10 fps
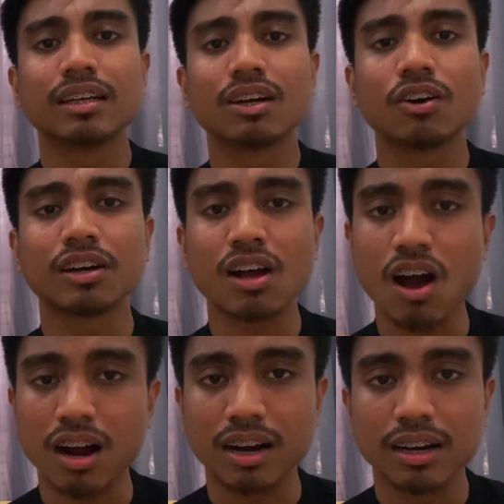or
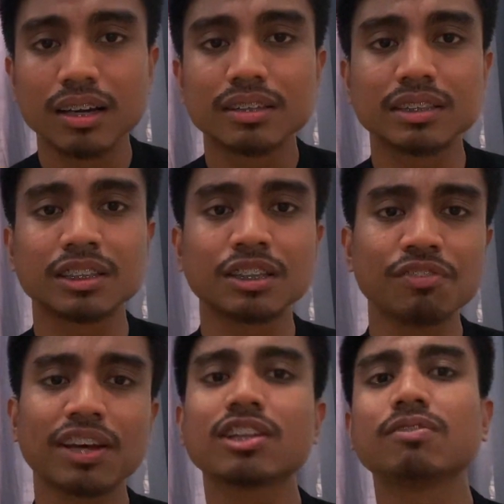CAR. The
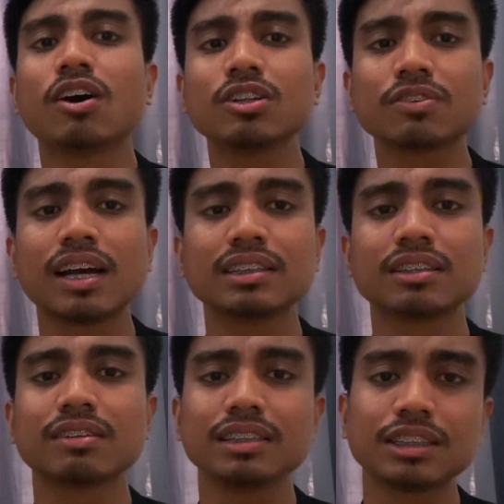certificate of
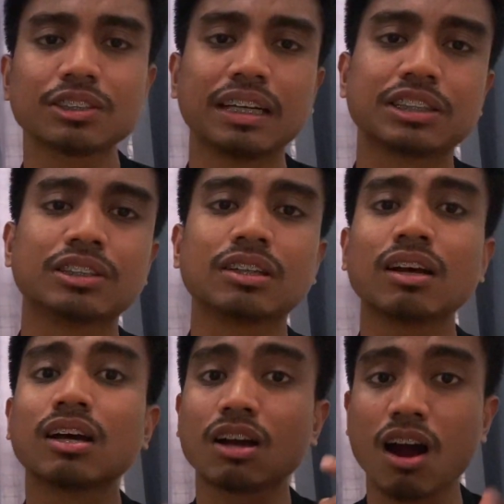authorizing registration
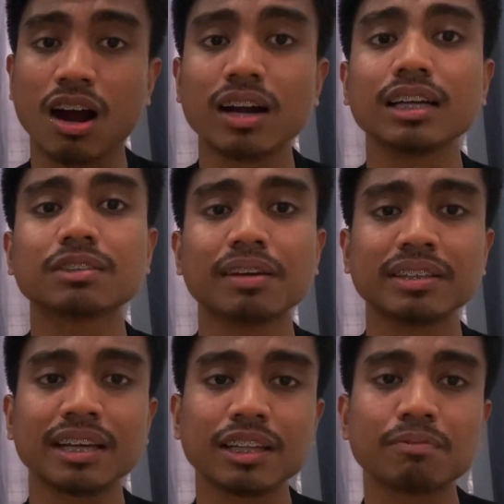CAR is
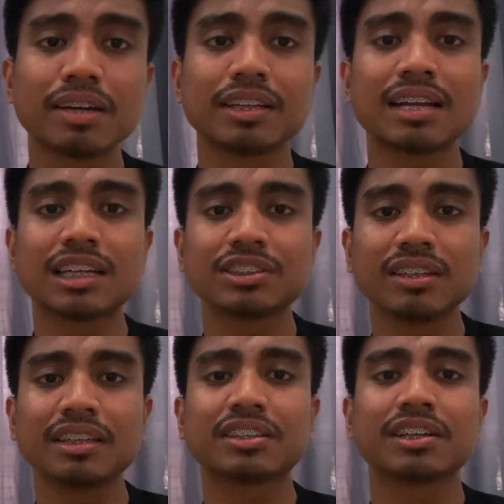mandated by the
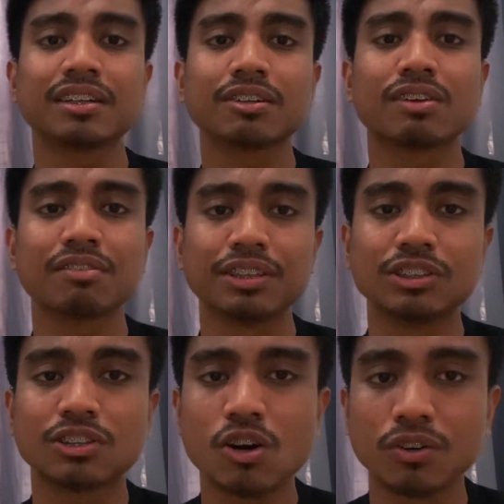National Internal
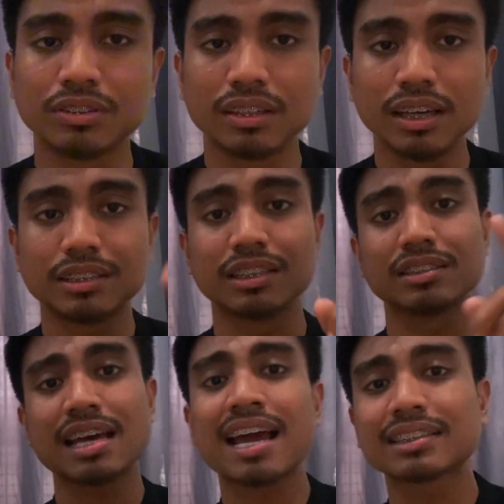Revenue Code. It's a
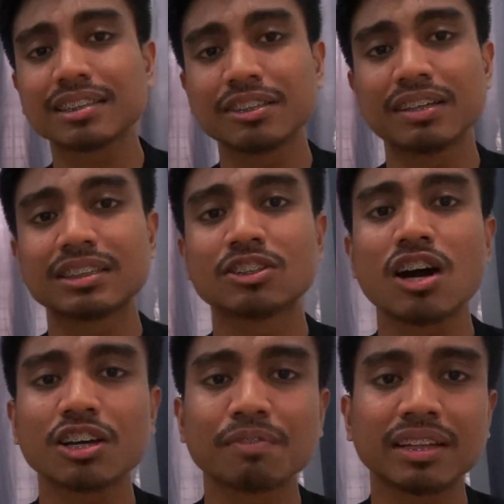tax clearance
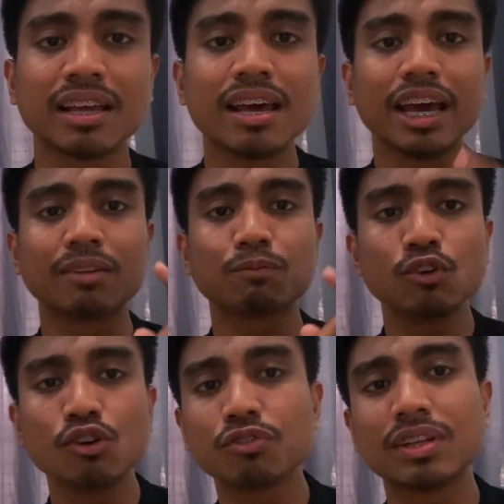document and
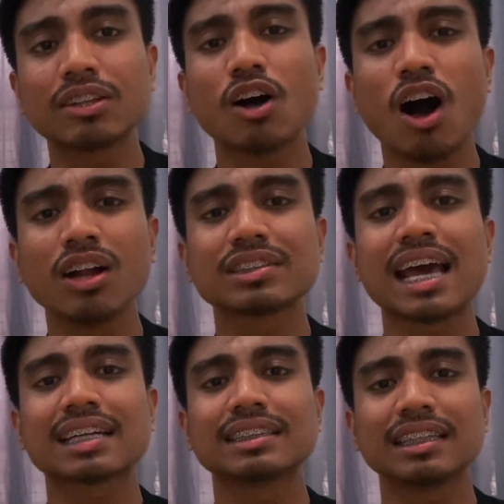proof that all
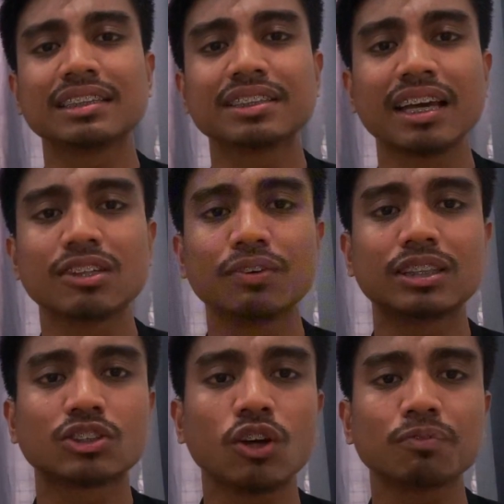taxes entailed with
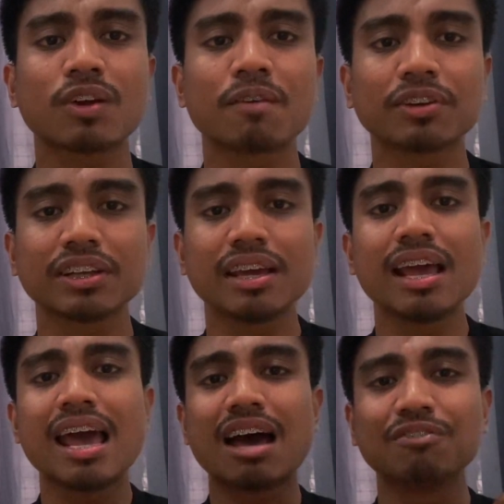sold property
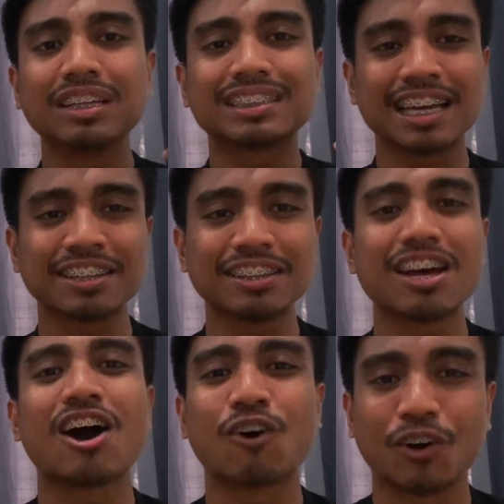have been settled
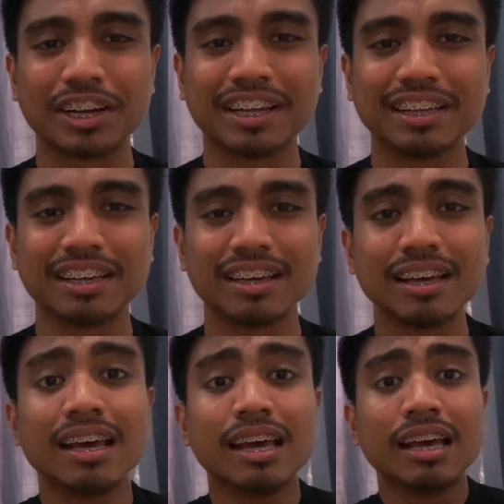accordingly.
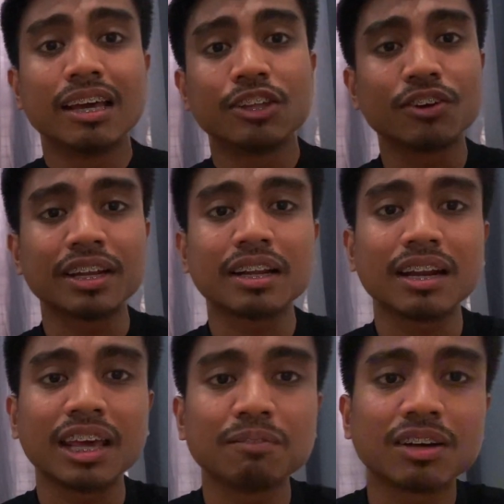You can
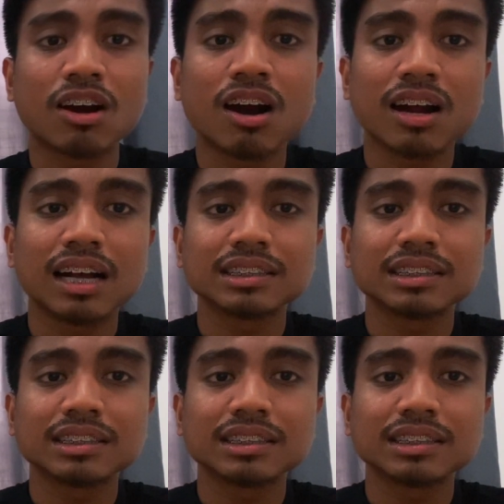claim the CAR as